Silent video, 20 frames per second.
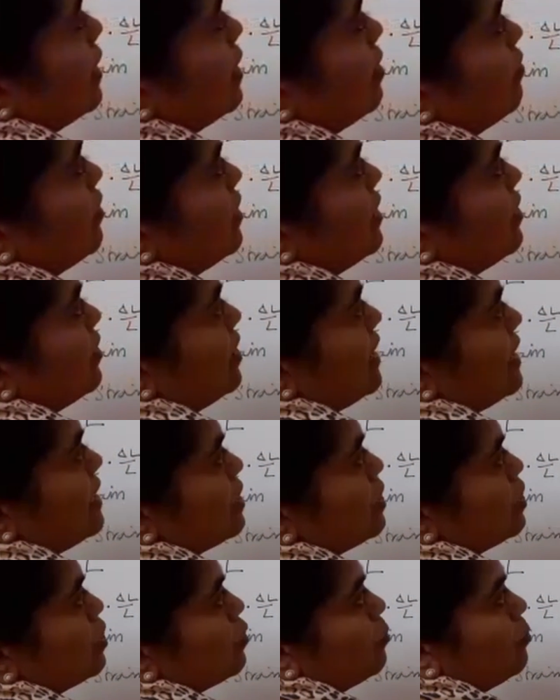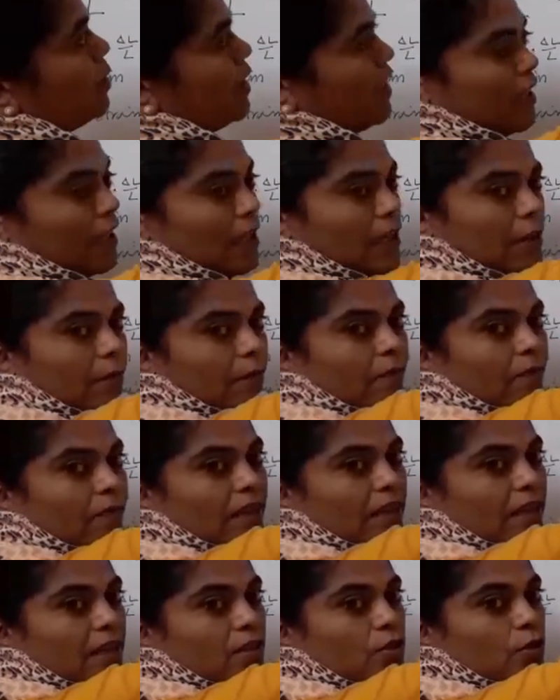if it reaches to B,
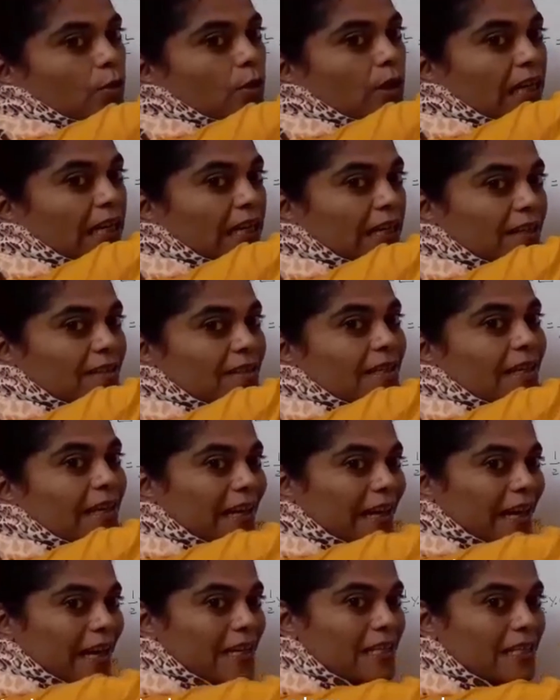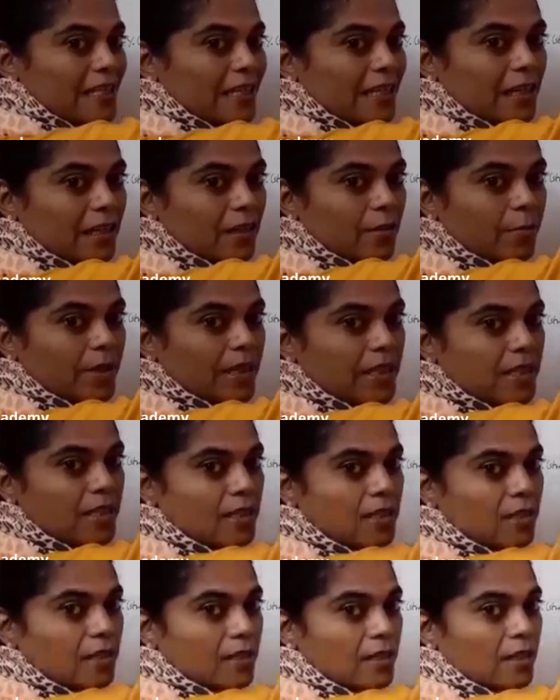so it is the elastic limit.
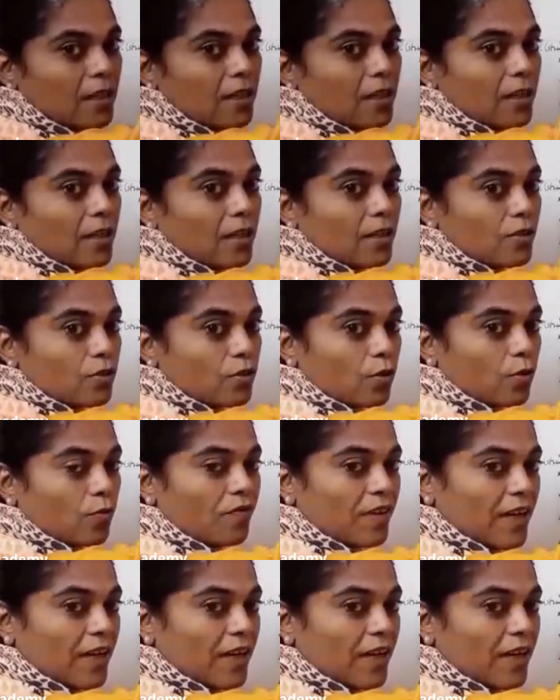So